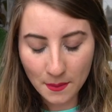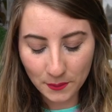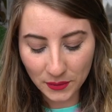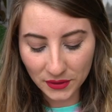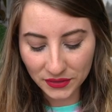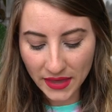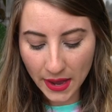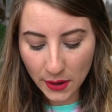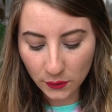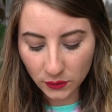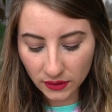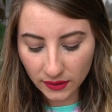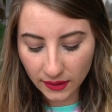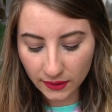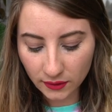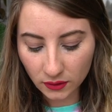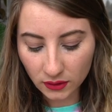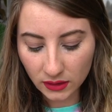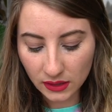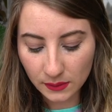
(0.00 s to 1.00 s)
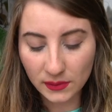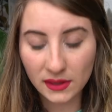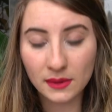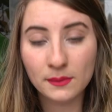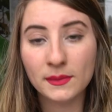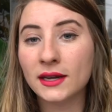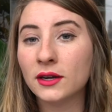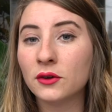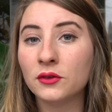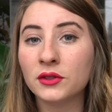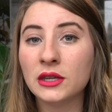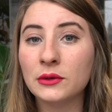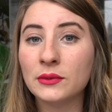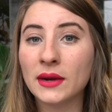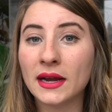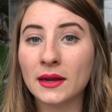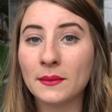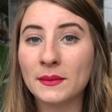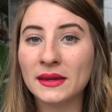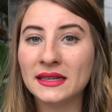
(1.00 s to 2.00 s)
But that would literally be my only
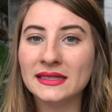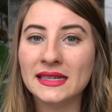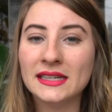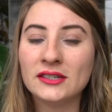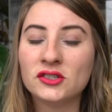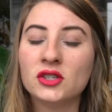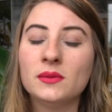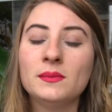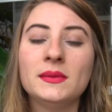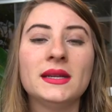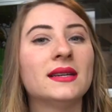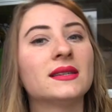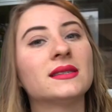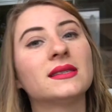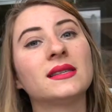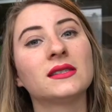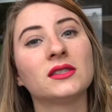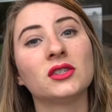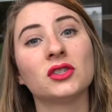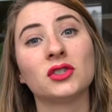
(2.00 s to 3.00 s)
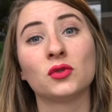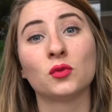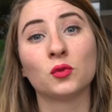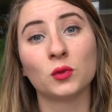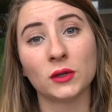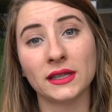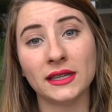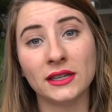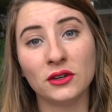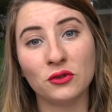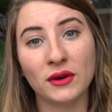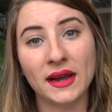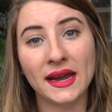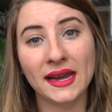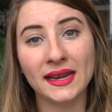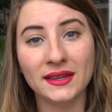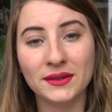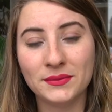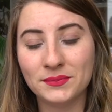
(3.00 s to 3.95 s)
recommendation because this looks really great.